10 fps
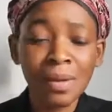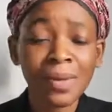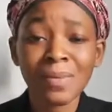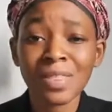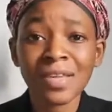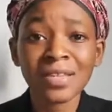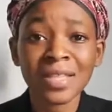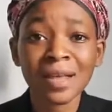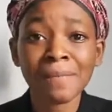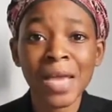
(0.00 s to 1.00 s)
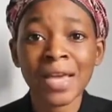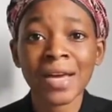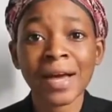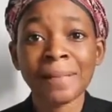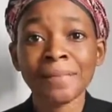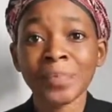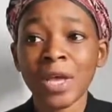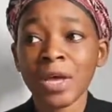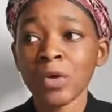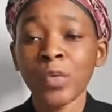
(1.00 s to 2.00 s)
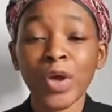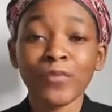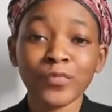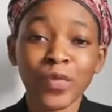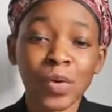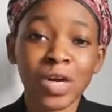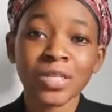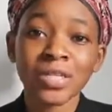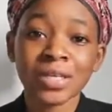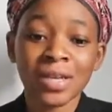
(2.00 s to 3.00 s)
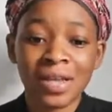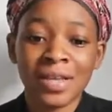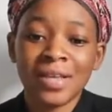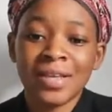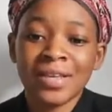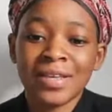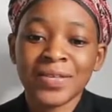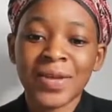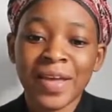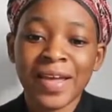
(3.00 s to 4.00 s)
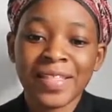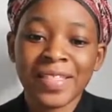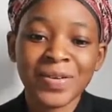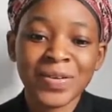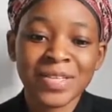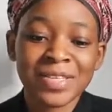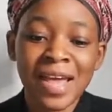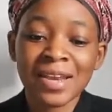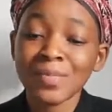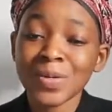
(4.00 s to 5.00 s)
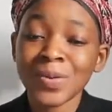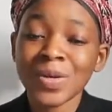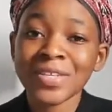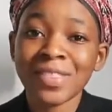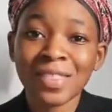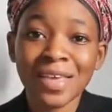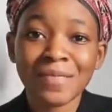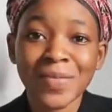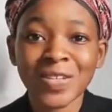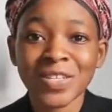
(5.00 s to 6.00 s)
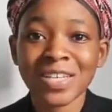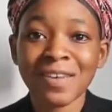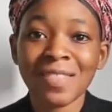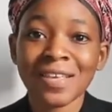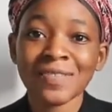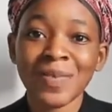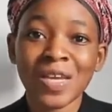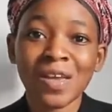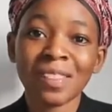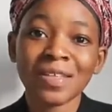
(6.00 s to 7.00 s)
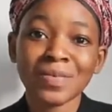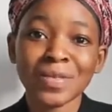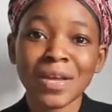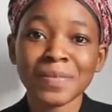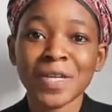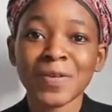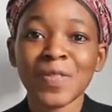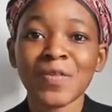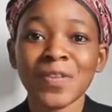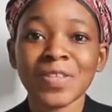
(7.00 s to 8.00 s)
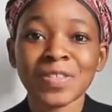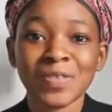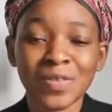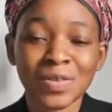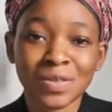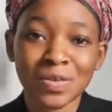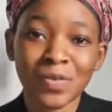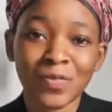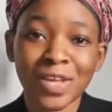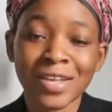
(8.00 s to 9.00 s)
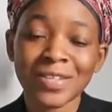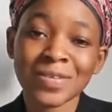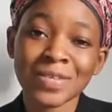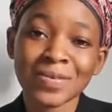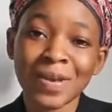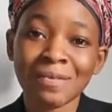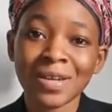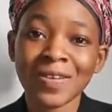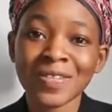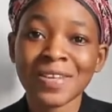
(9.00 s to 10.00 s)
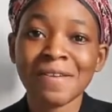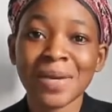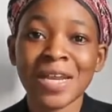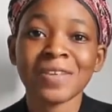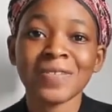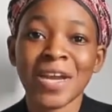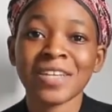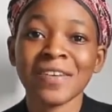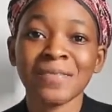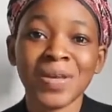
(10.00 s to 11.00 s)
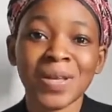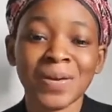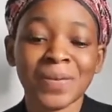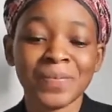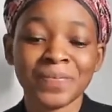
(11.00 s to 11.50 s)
maybe things that may come going forward so yeah that was that let me know what you think make sure to give this video a thumbs up share it with your friends and of course do not forget to subscribe and i'll see you in my next reaction video